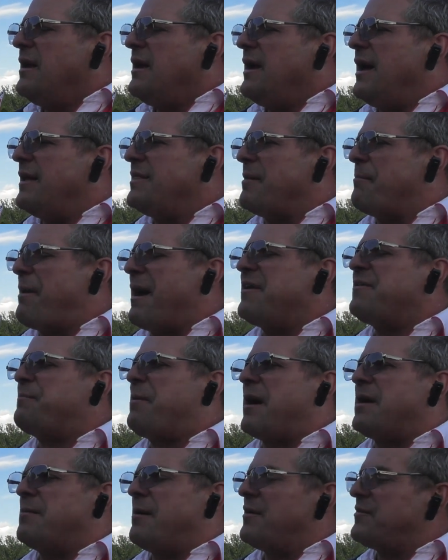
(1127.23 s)
And the best
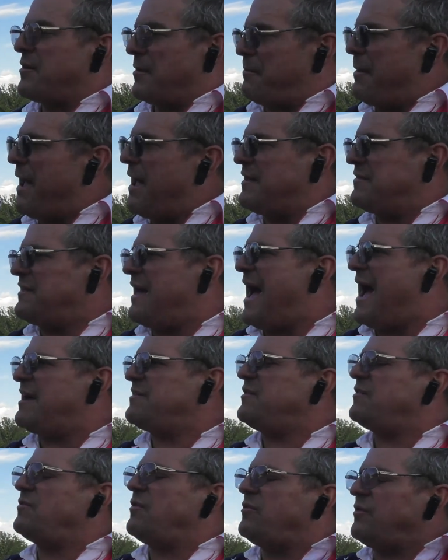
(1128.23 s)
part about it is they're paying
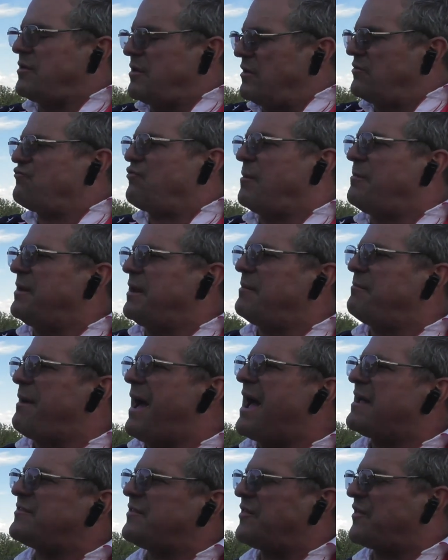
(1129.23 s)
taxes, so they're contributing
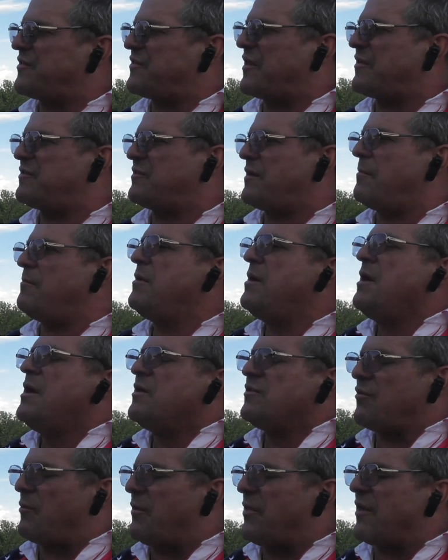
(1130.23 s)
back to the
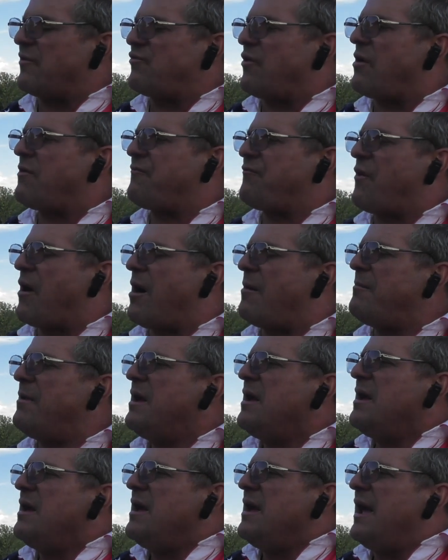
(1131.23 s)
system where they took from.
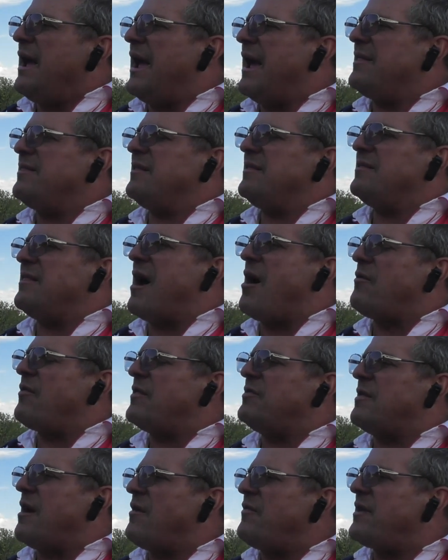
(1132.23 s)
And
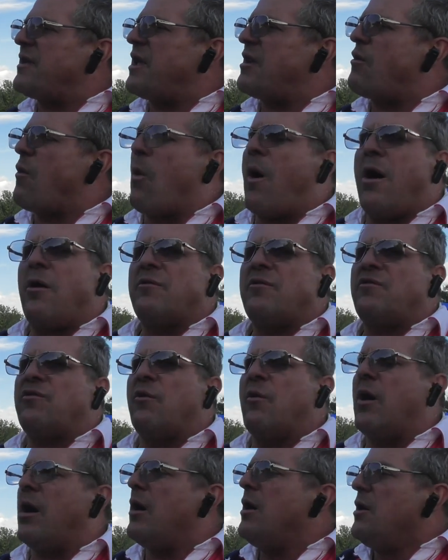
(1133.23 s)
now they can go out
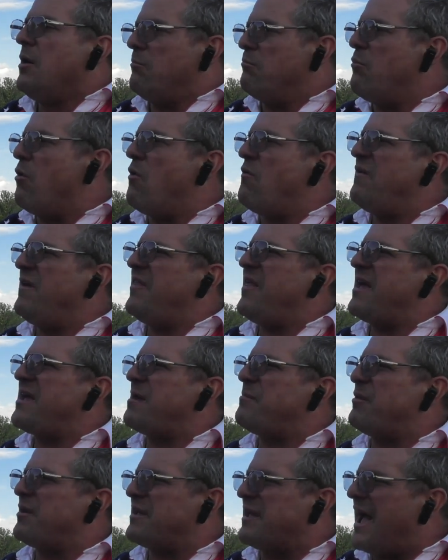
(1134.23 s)
to a movie, they
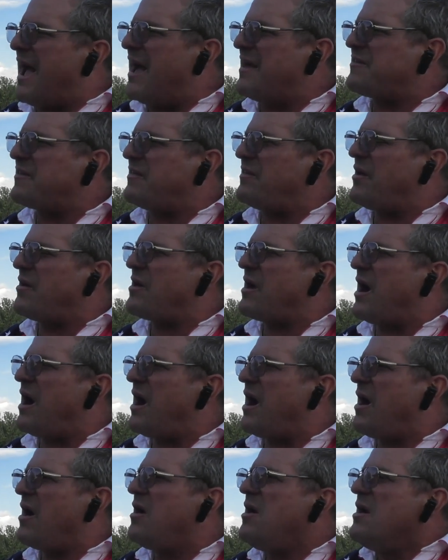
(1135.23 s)
can put gas in their
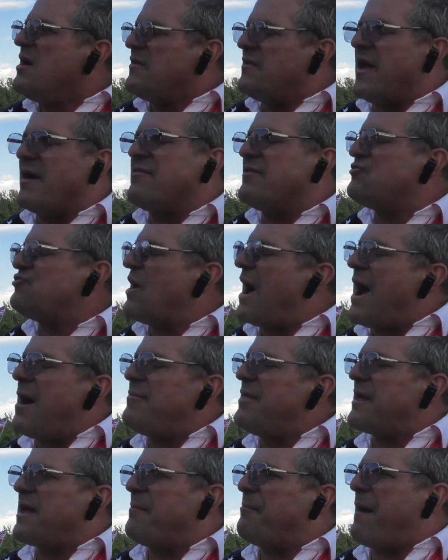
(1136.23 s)
car, they have a job,
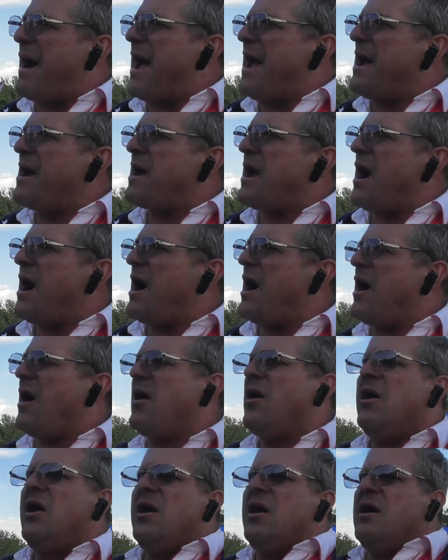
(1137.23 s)
they can buy a car,
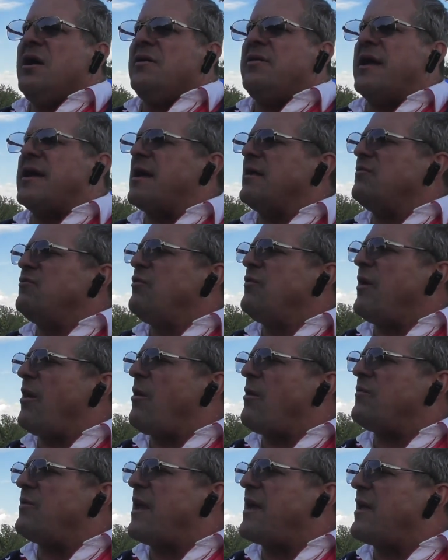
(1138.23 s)
they can do their,
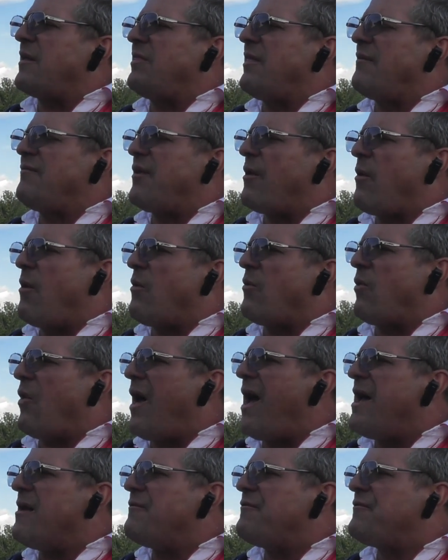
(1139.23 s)
they can live their own
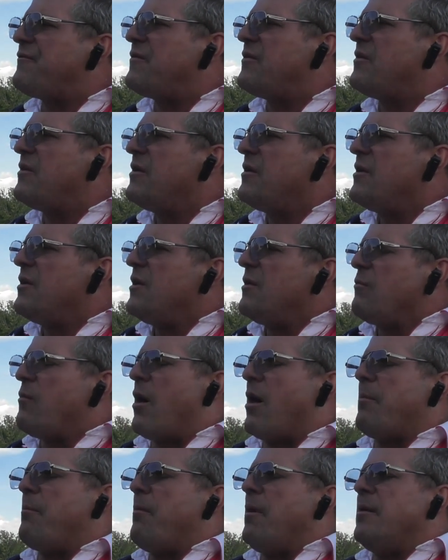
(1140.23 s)
life.
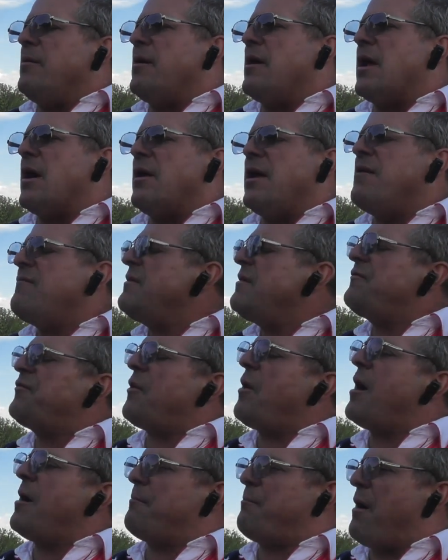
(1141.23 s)
Where, you know, even if
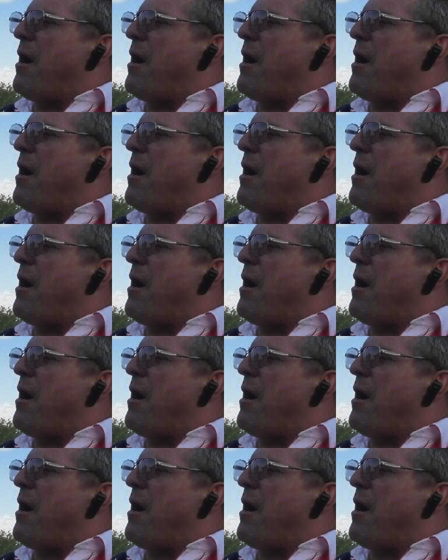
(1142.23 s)
they're on